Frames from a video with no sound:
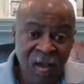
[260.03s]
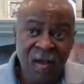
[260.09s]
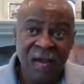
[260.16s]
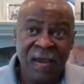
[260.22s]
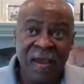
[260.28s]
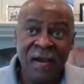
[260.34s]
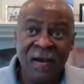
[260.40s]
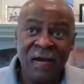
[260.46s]

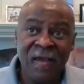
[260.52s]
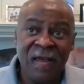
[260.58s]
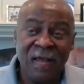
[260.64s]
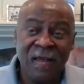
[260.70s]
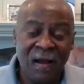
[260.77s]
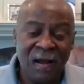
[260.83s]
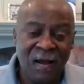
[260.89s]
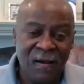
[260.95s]
Gary
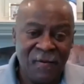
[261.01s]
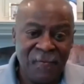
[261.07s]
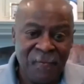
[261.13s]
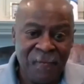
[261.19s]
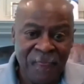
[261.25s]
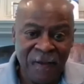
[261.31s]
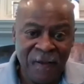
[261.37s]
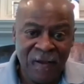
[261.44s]

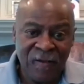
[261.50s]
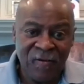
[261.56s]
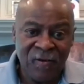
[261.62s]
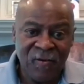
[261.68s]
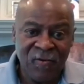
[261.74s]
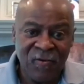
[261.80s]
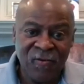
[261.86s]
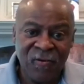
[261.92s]

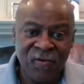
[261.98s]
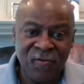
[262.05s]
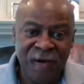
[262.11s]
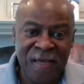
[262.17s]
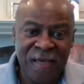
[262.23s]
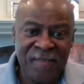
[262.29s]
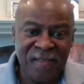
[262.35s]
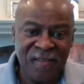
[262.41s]

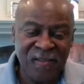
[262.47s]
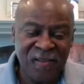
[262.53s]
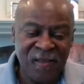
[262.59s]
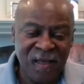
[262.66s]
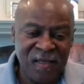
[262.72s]
transitioned